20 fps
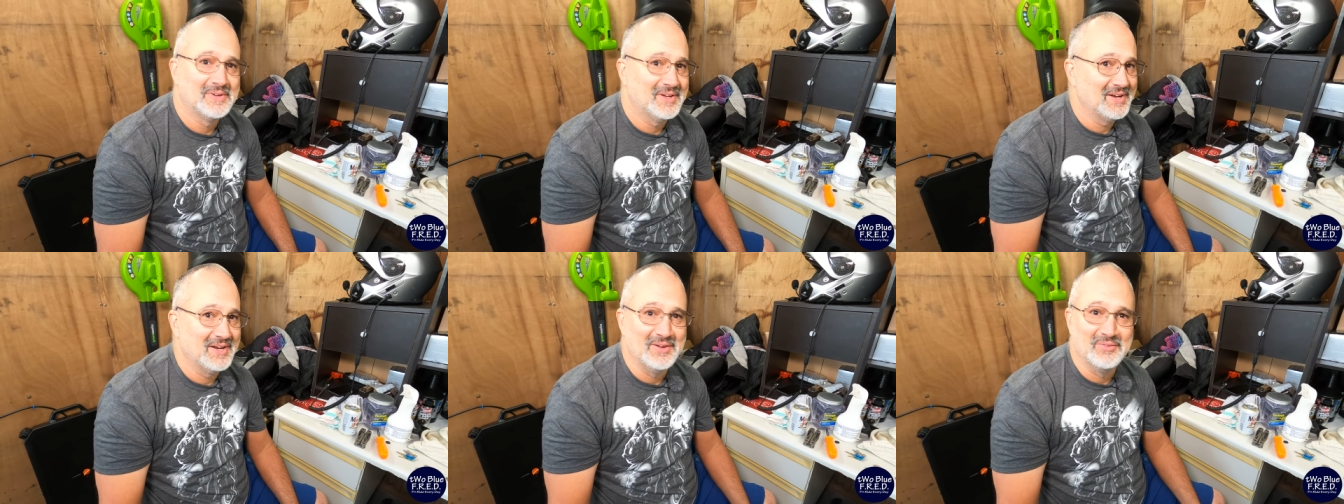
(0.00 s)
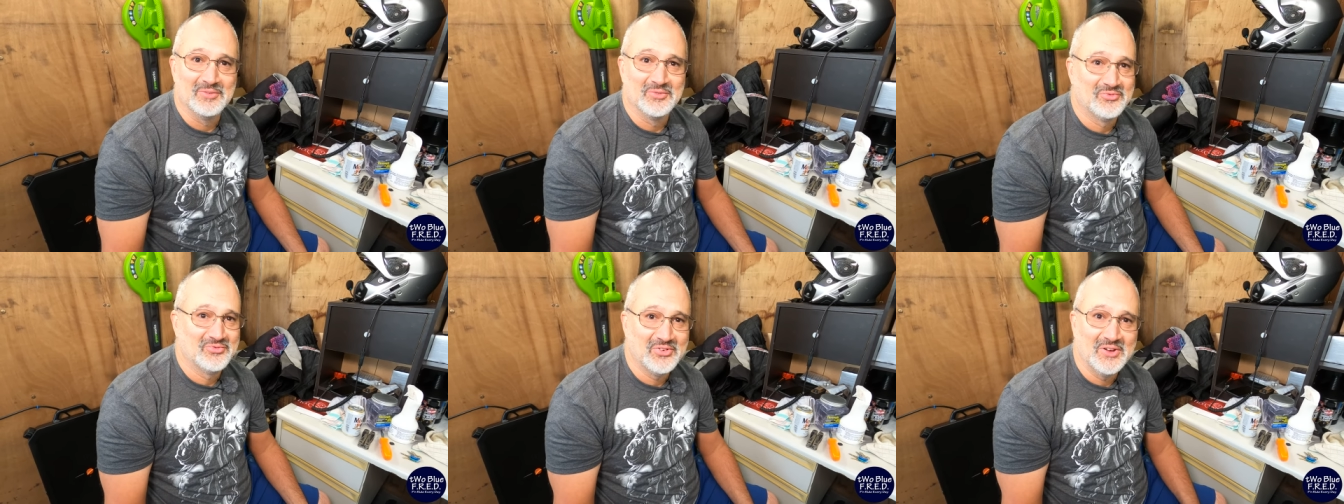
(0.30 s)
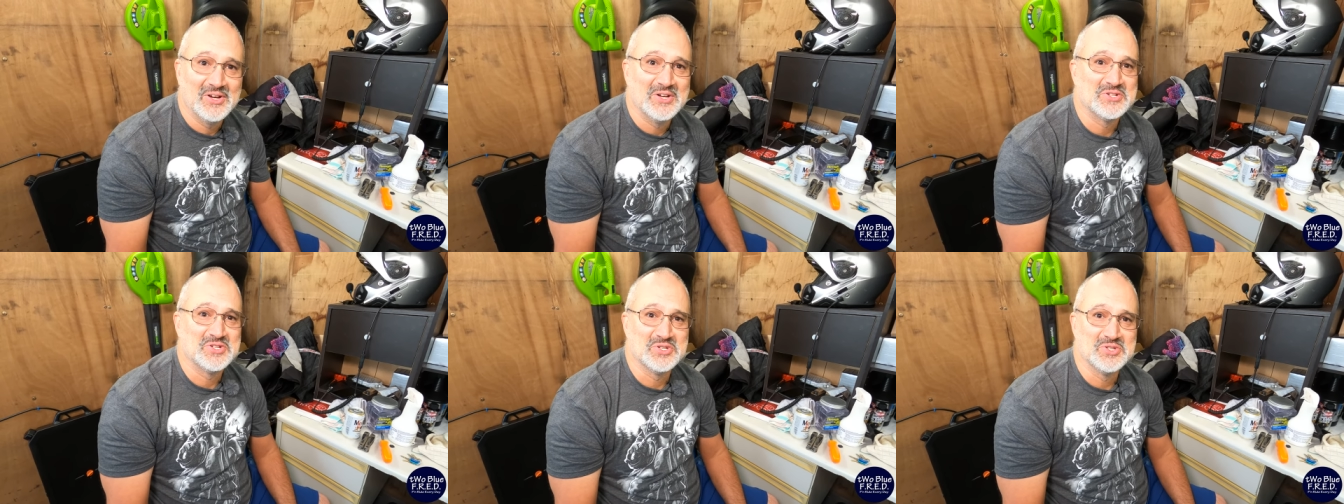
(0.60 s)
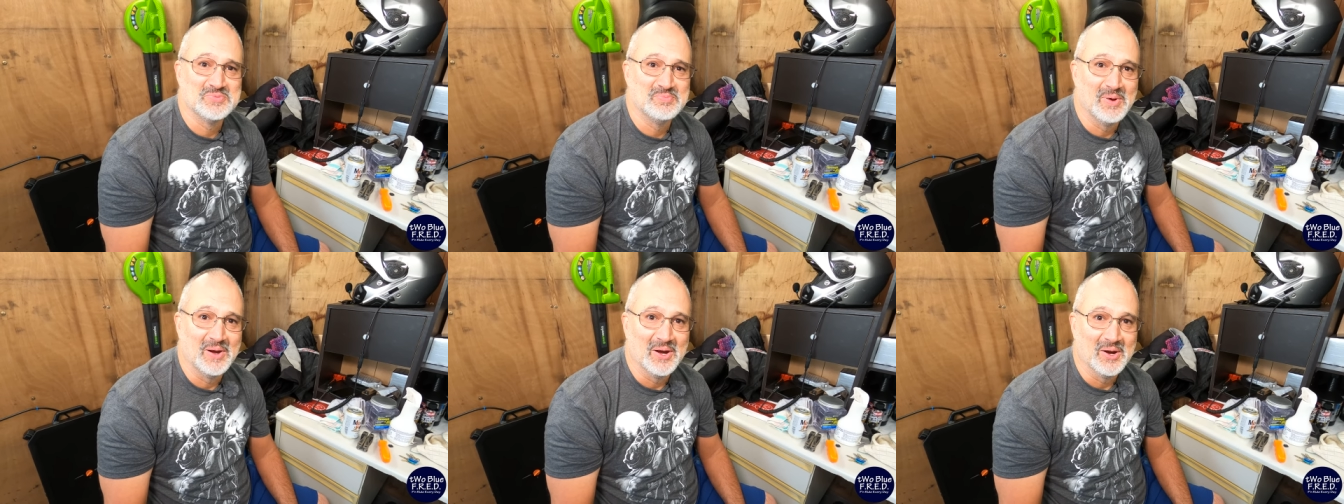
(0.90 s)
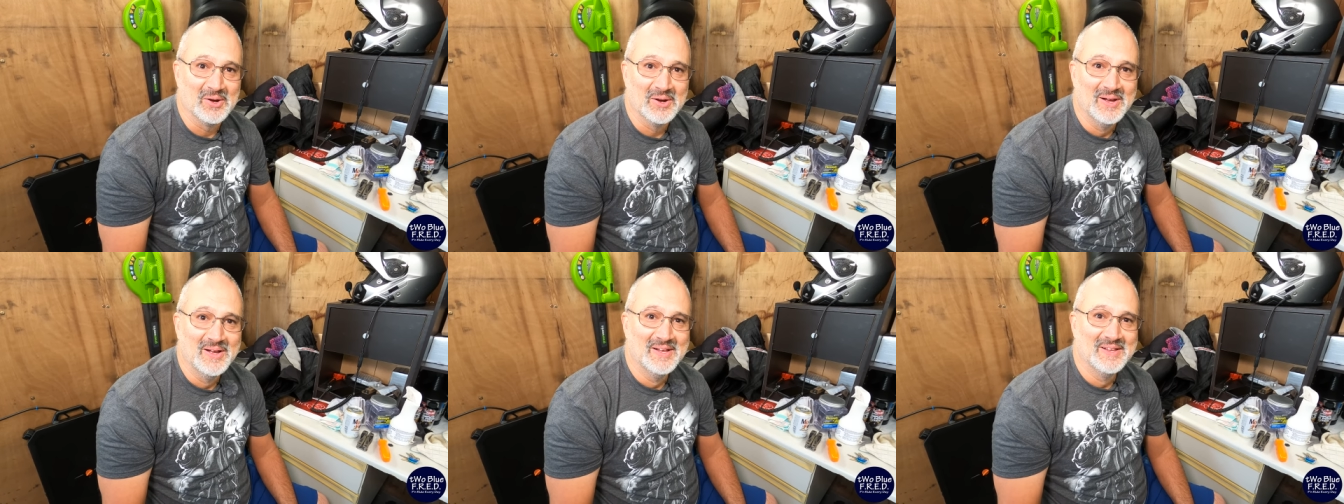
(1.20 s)
Didn't even finish his
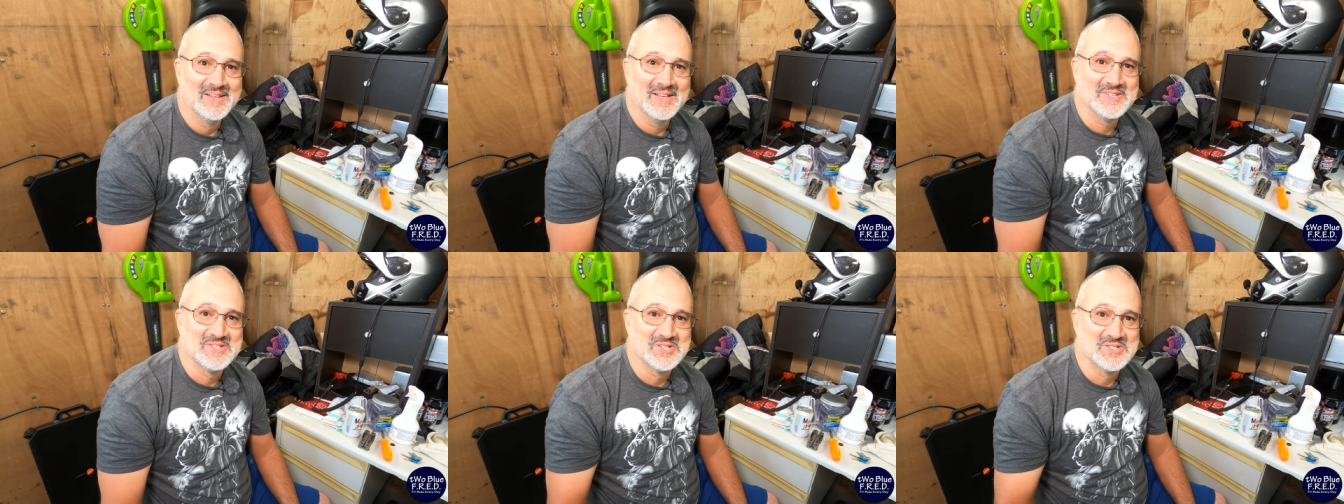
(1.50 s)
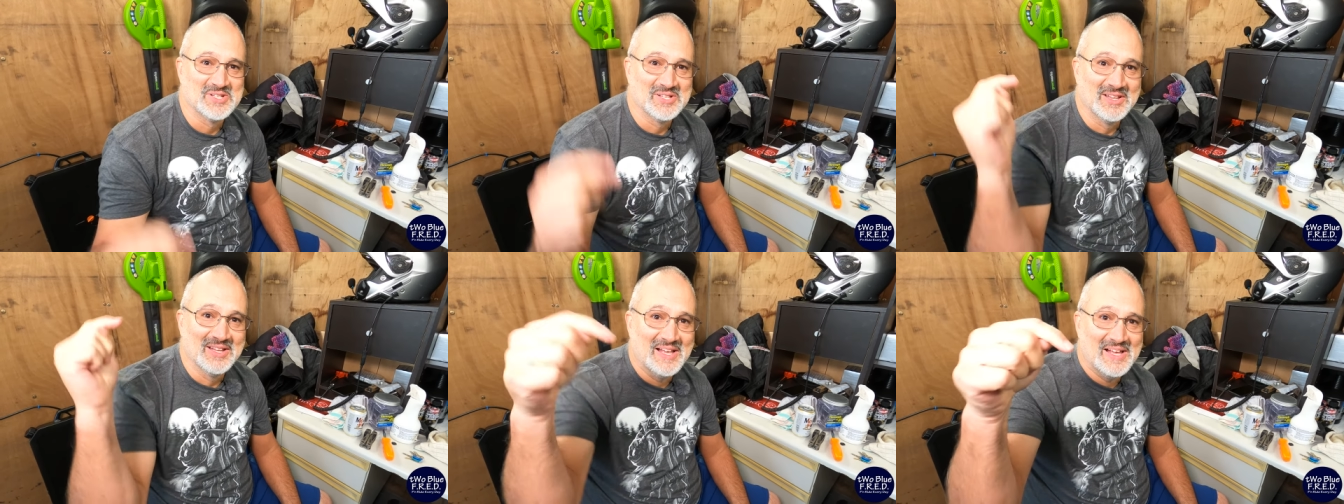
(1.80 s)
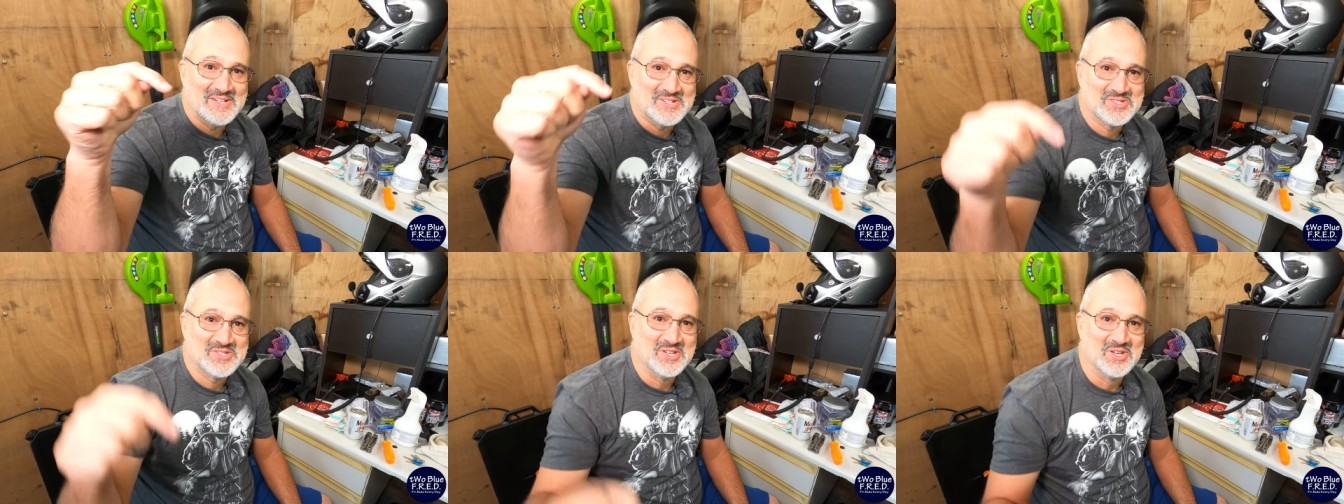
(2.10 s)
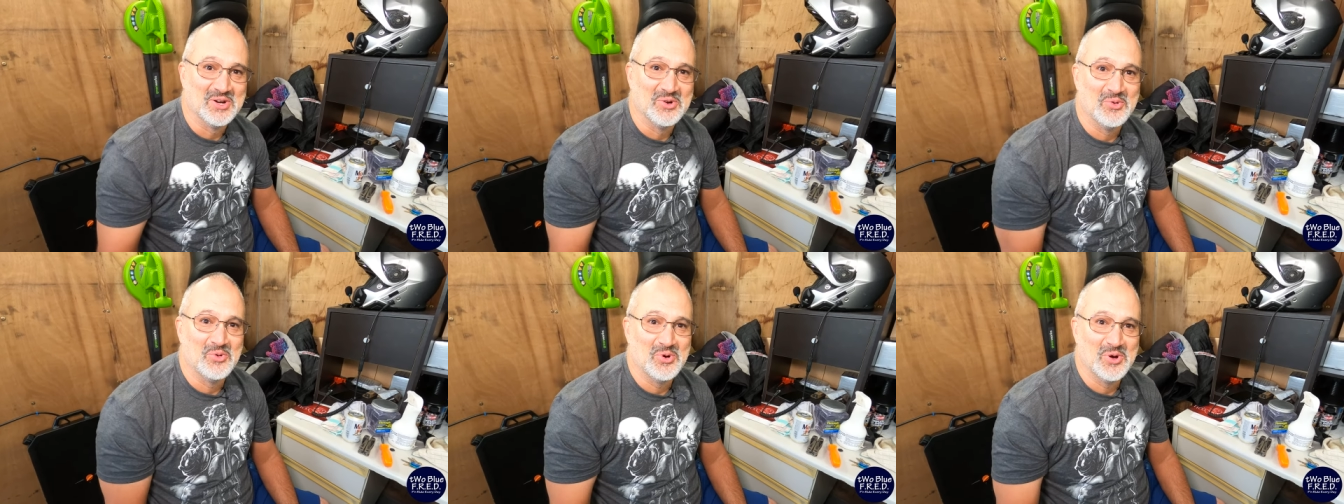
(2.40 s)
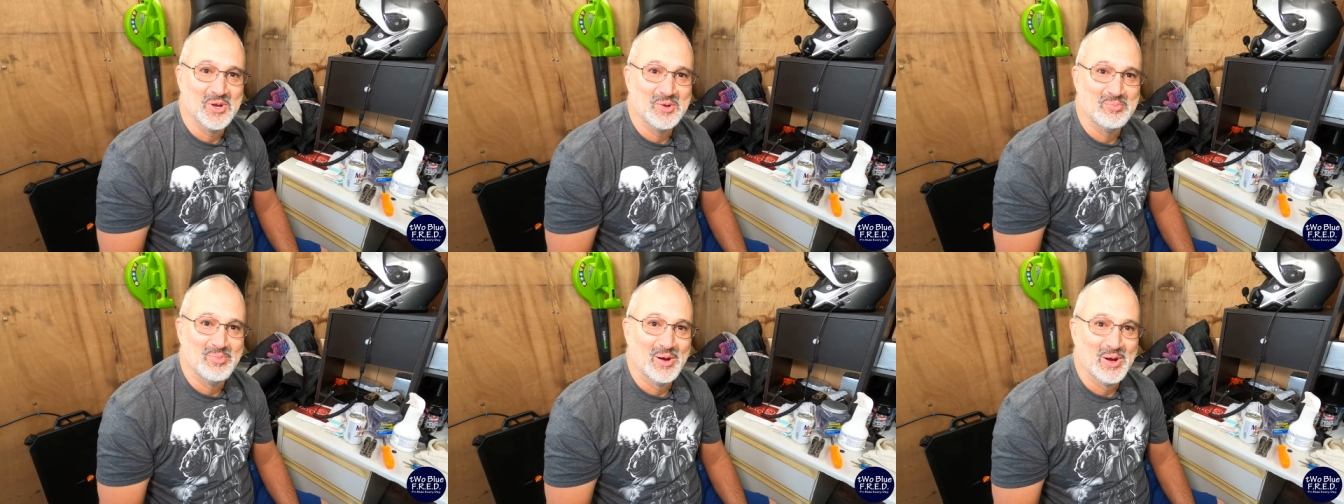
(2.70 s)
beer. This is less than a
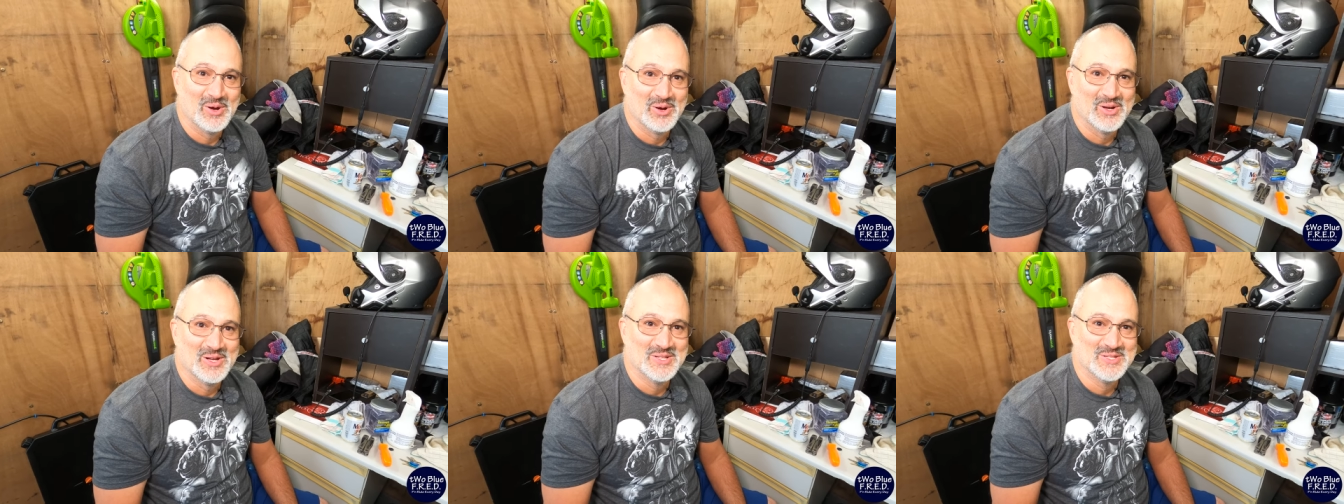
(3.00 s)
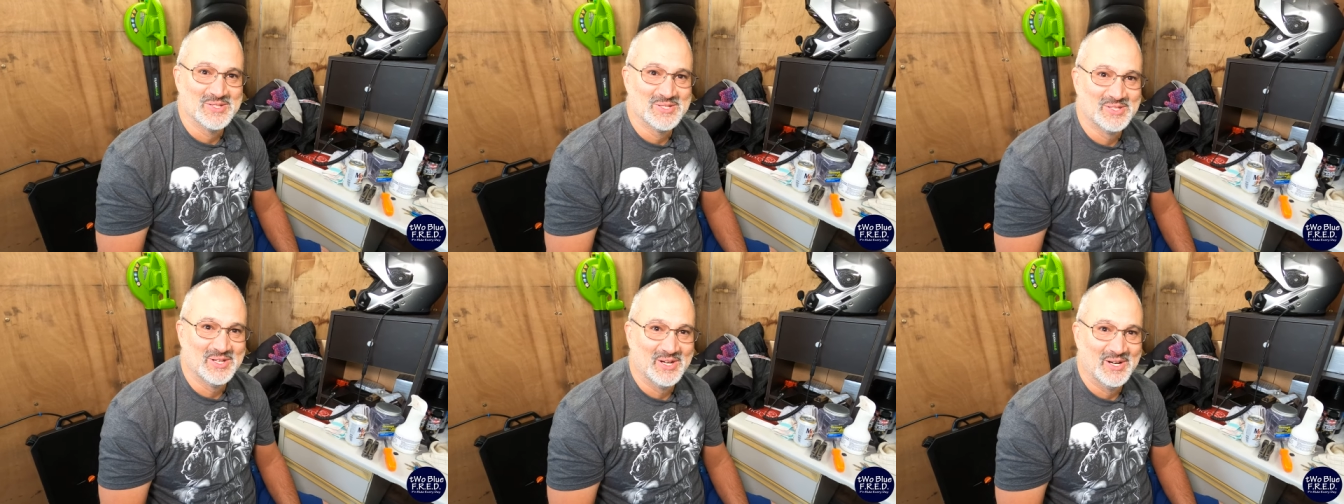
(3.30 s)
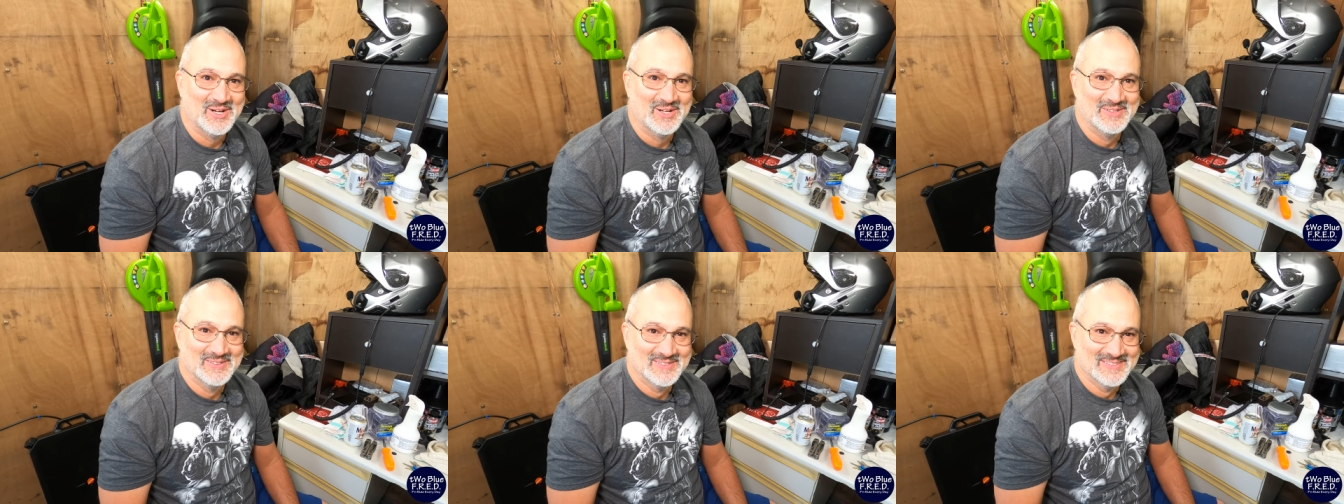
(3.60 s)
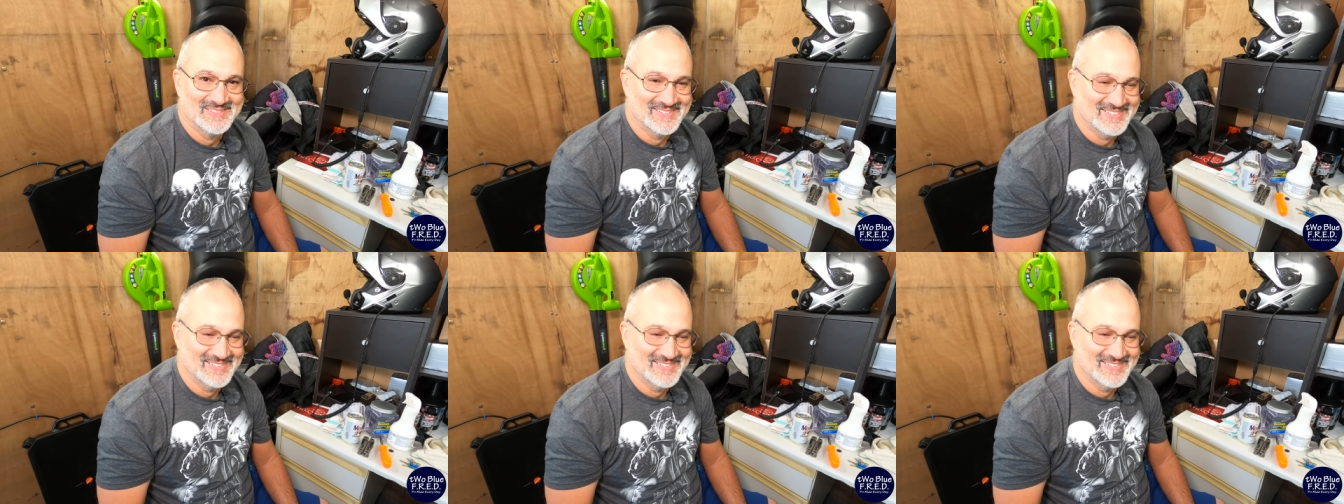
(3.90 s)
one beer install.